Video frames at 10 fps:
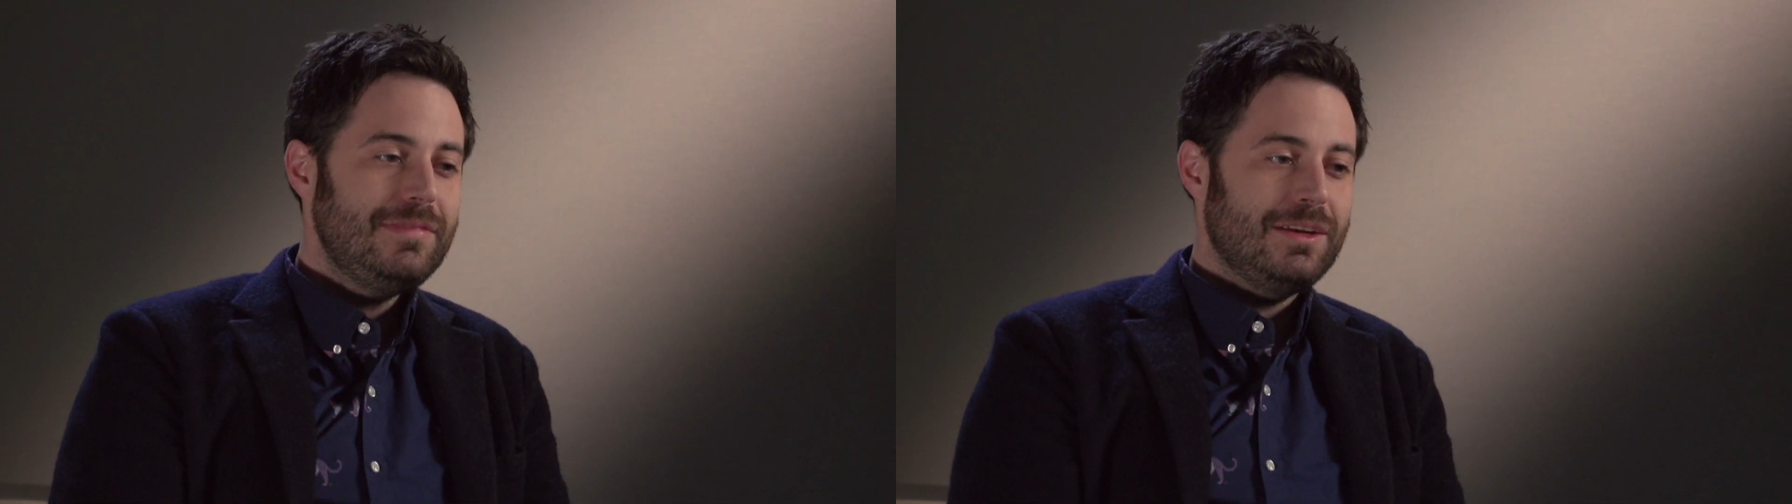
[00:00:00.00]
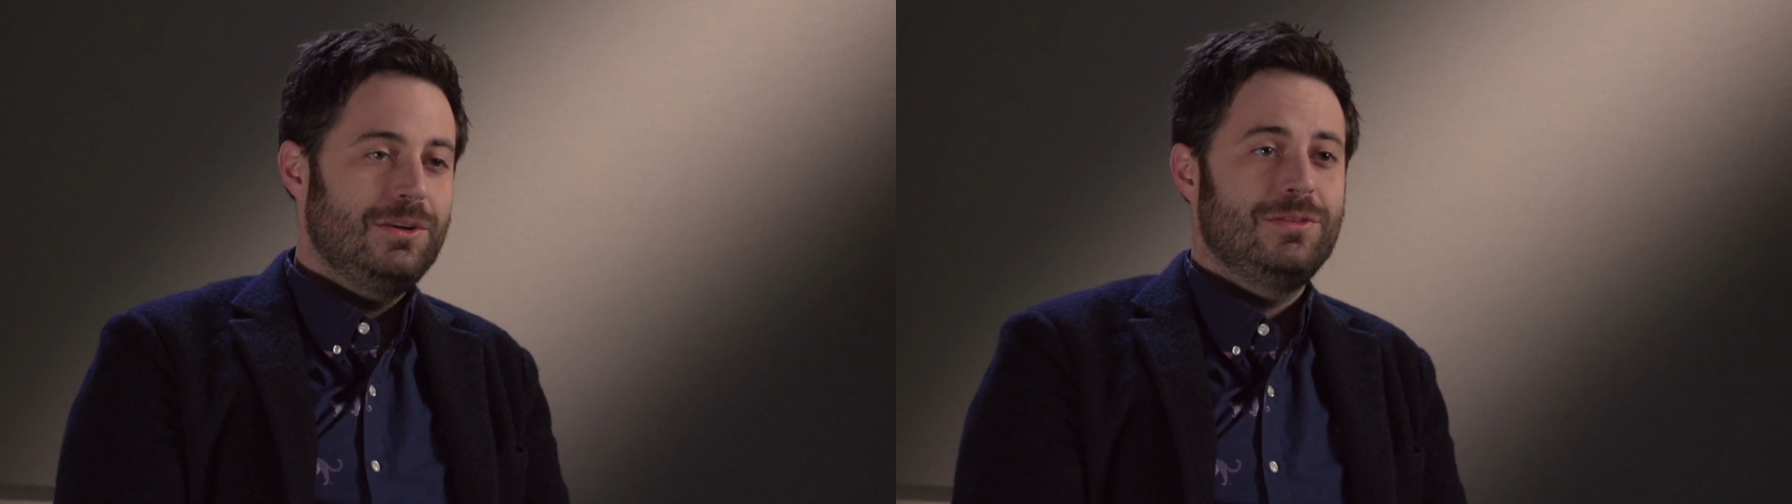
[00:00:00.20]

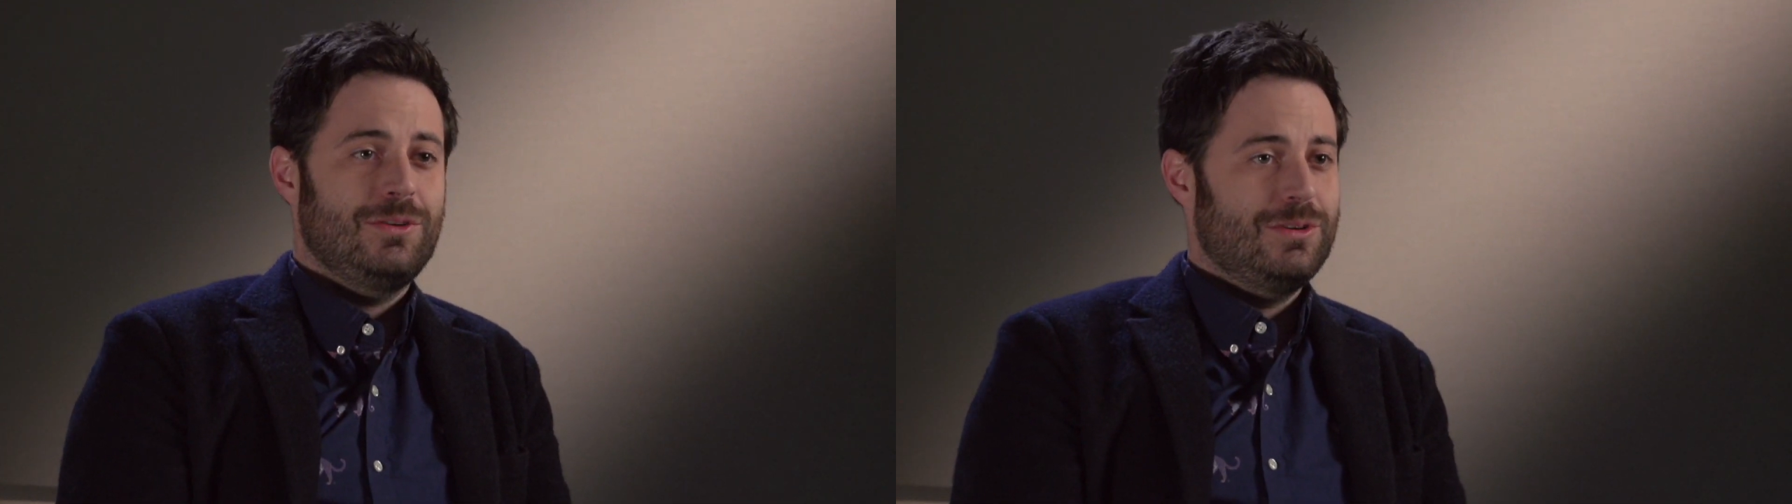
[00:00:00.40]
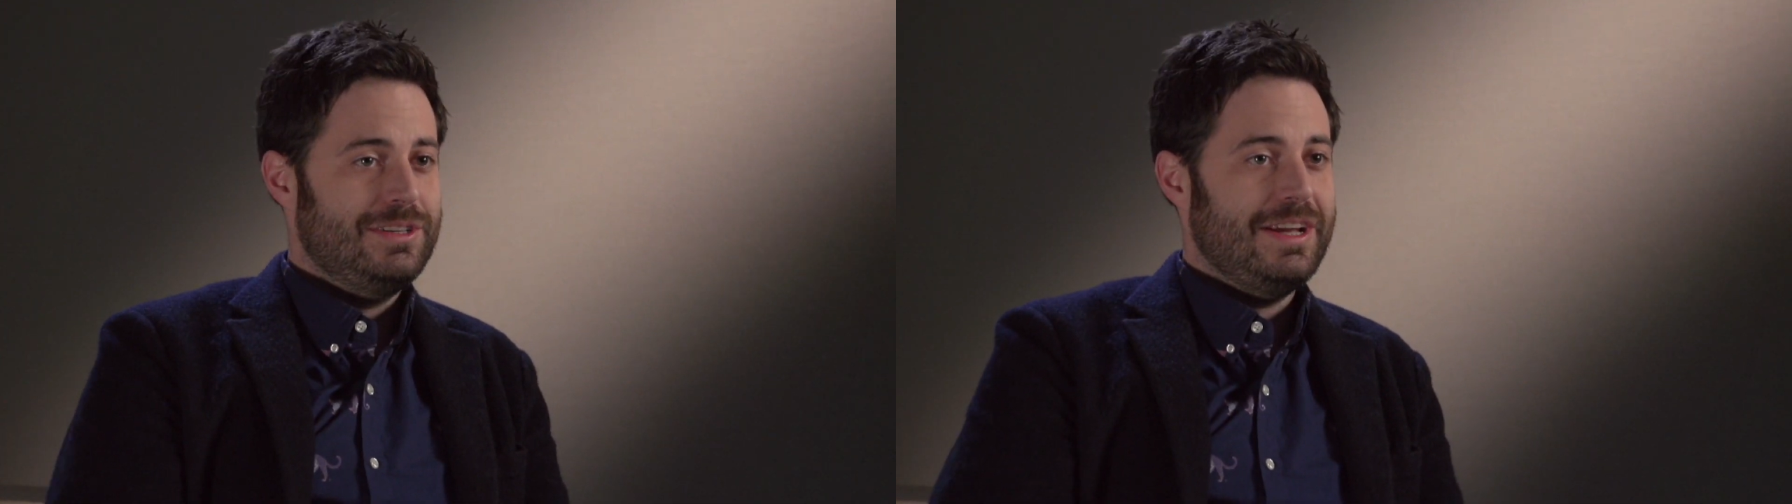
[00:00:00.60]
who's
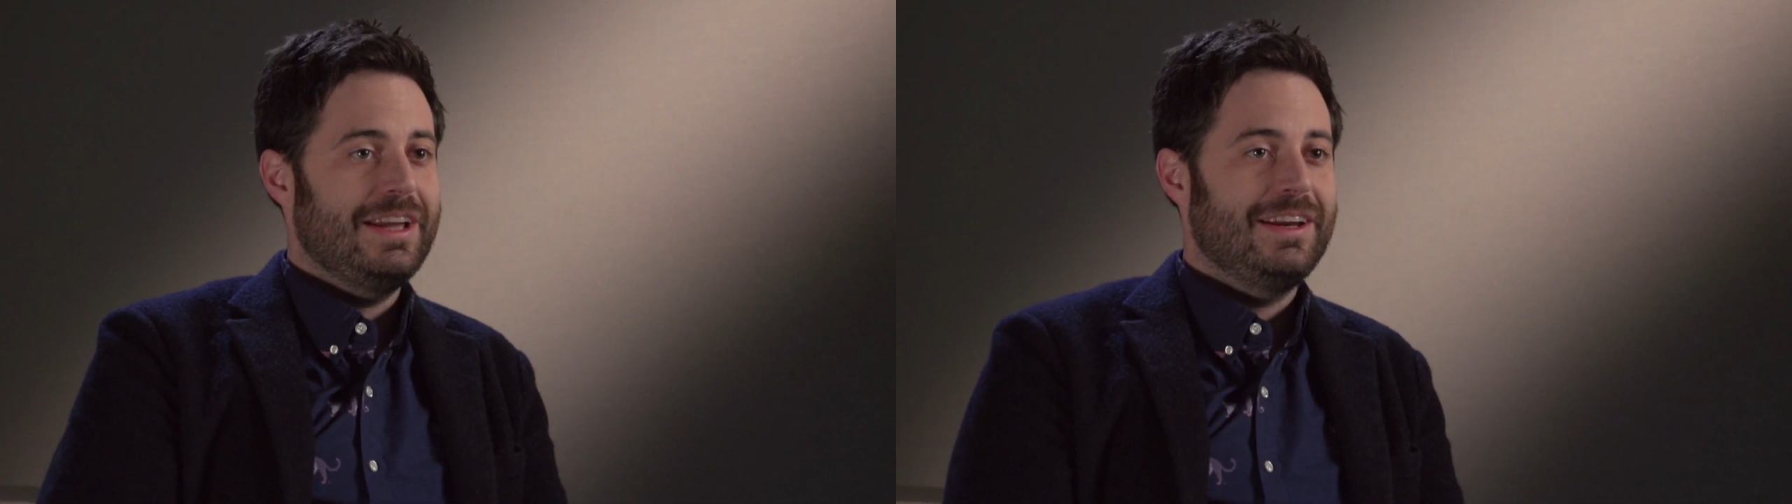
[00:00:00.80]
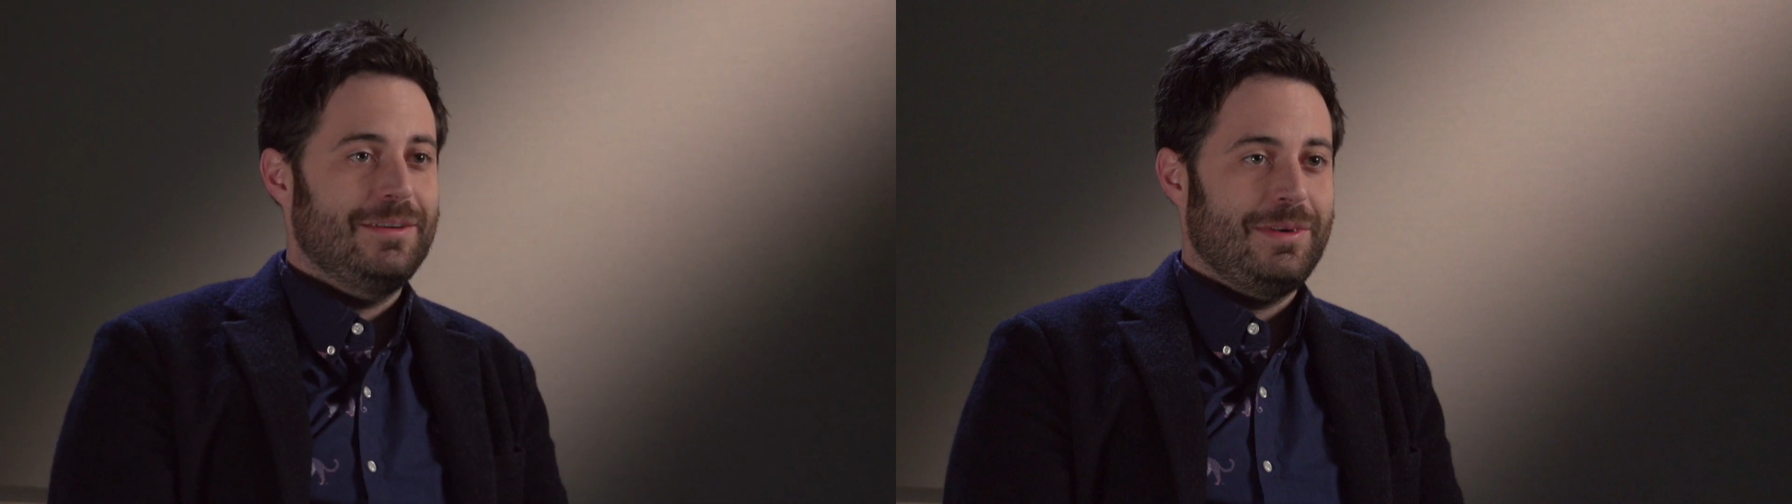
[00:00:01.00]

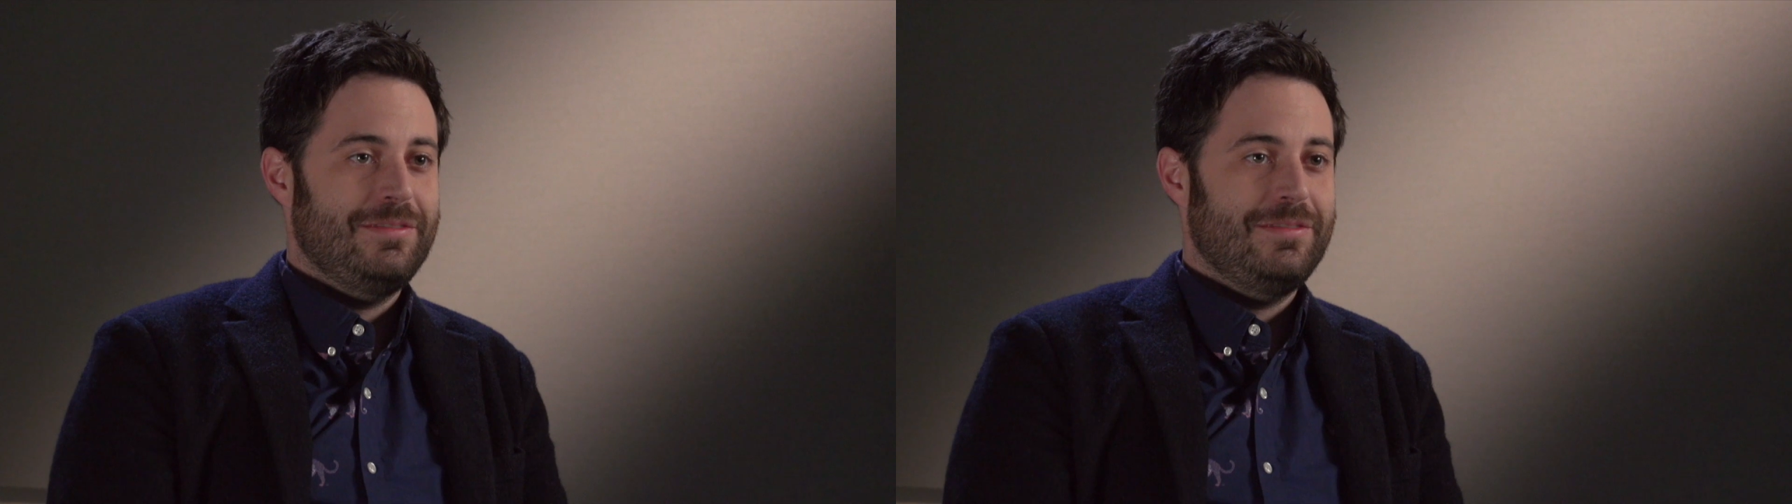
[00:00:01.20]
ordaining my